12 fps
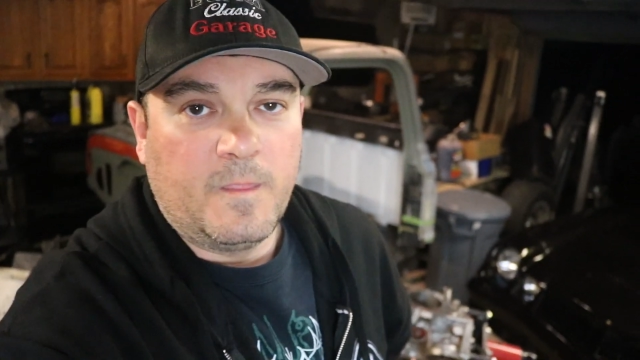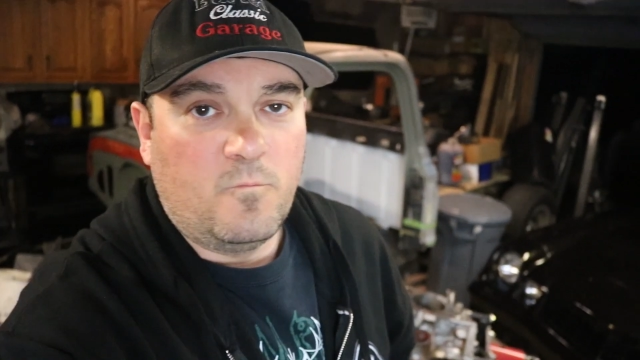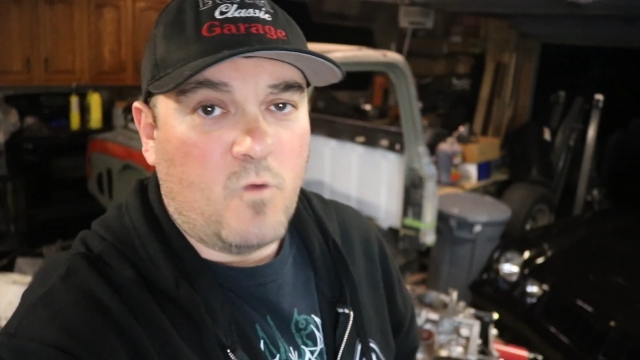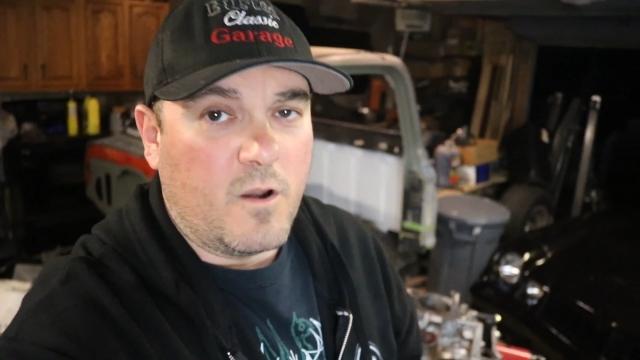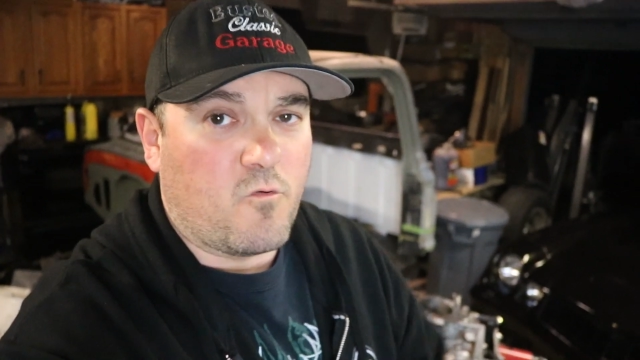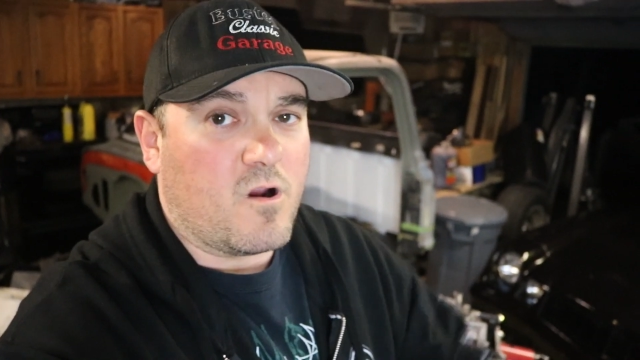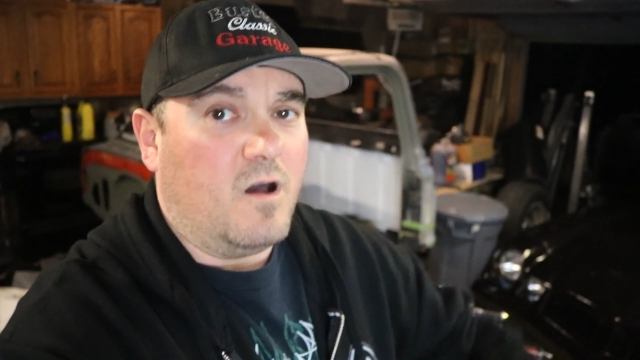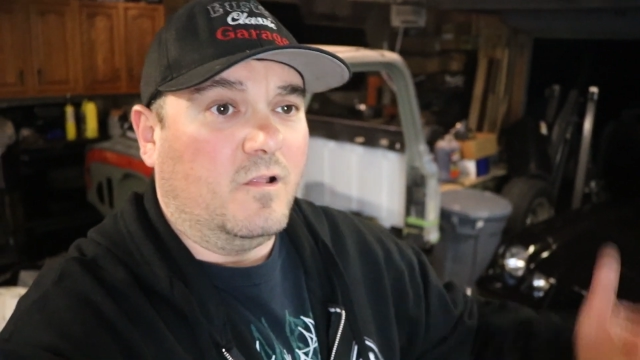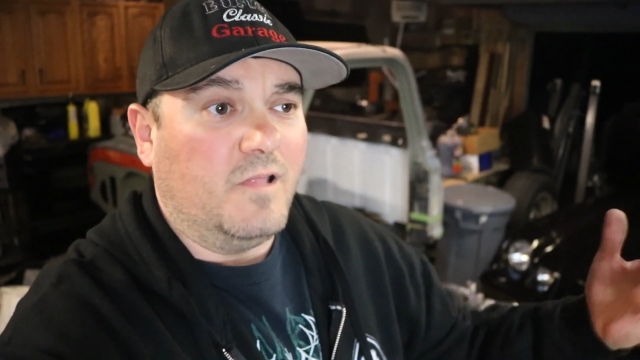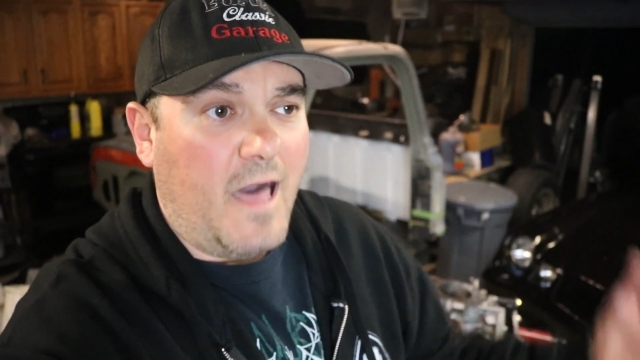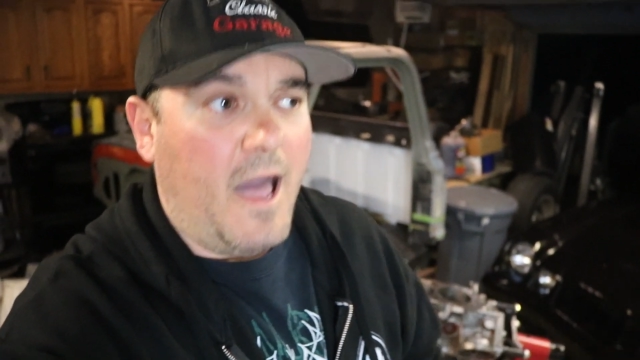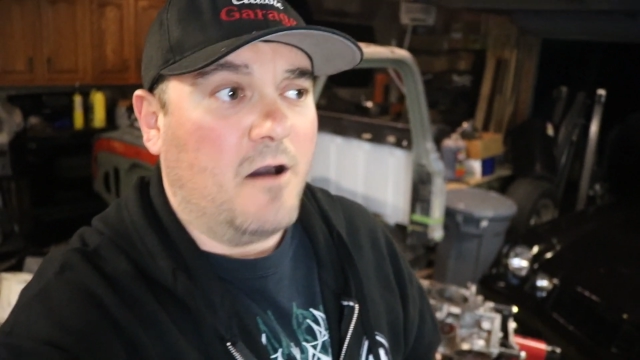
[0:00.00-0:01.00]
when we're
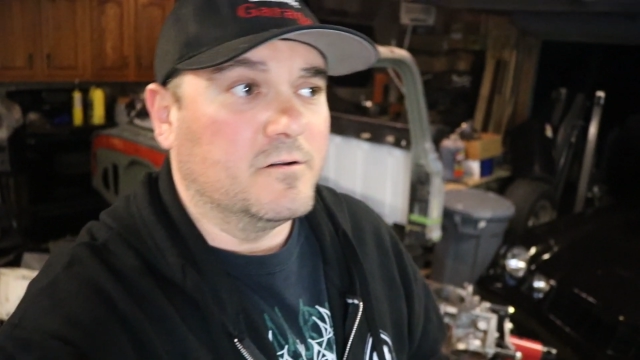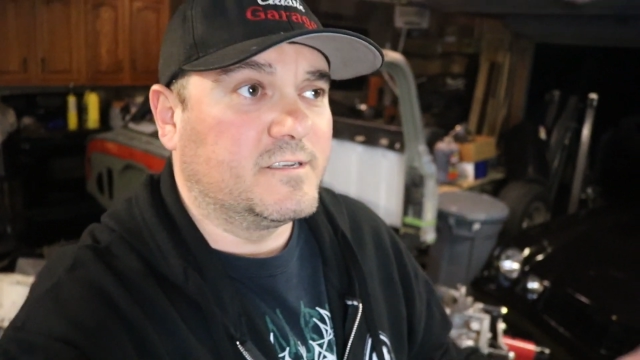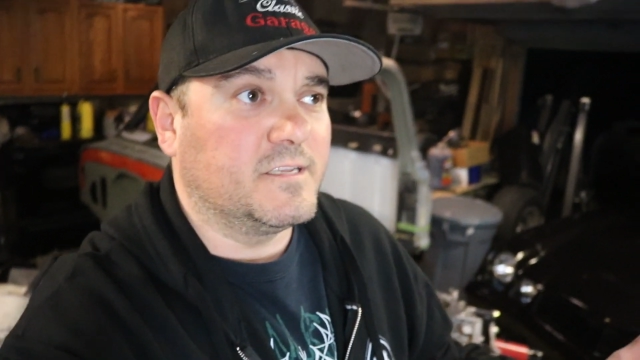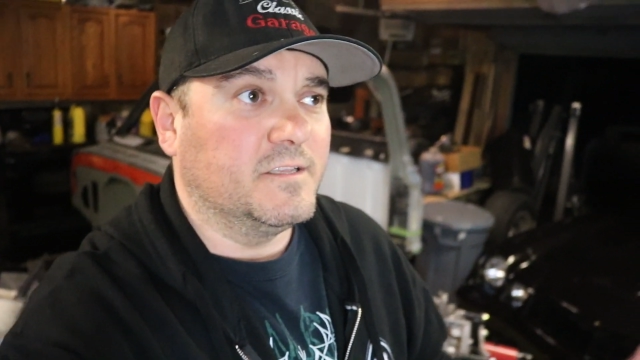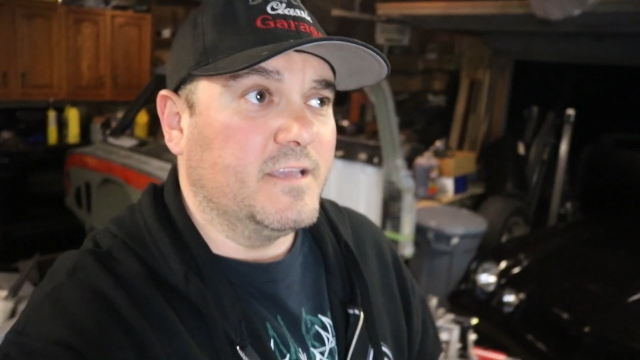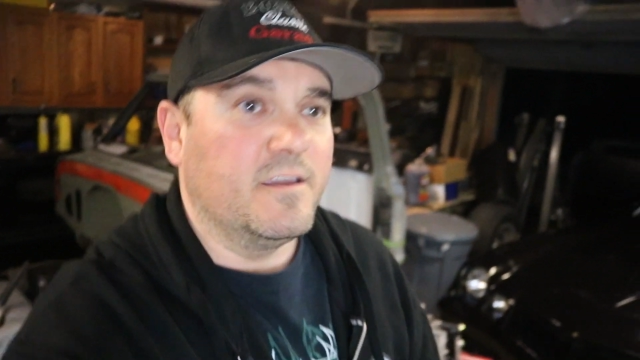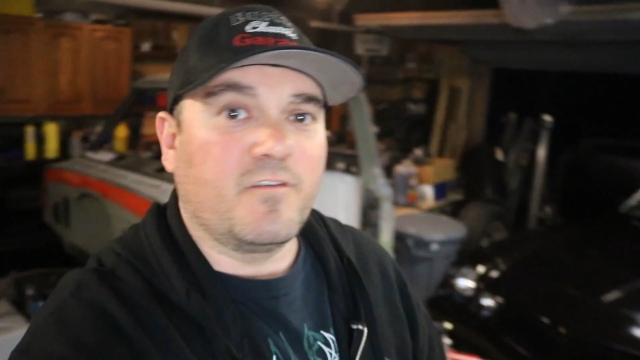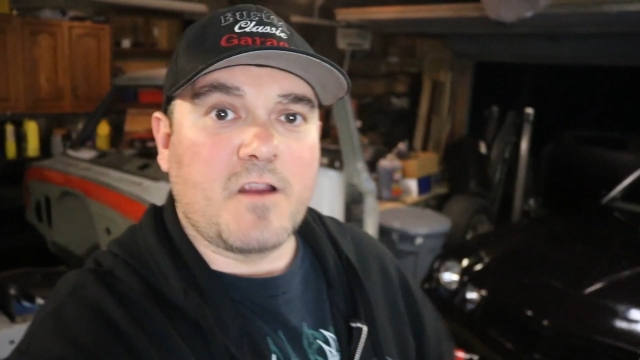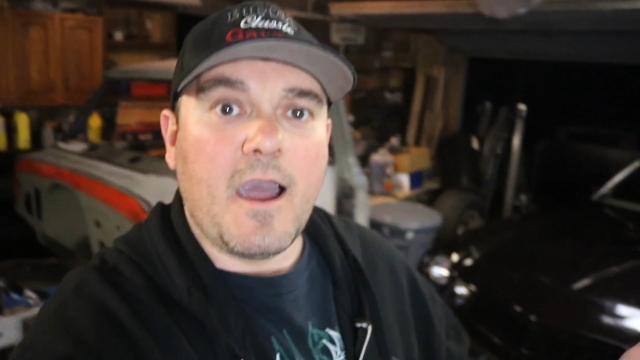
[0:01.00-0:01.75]
allowed to leave our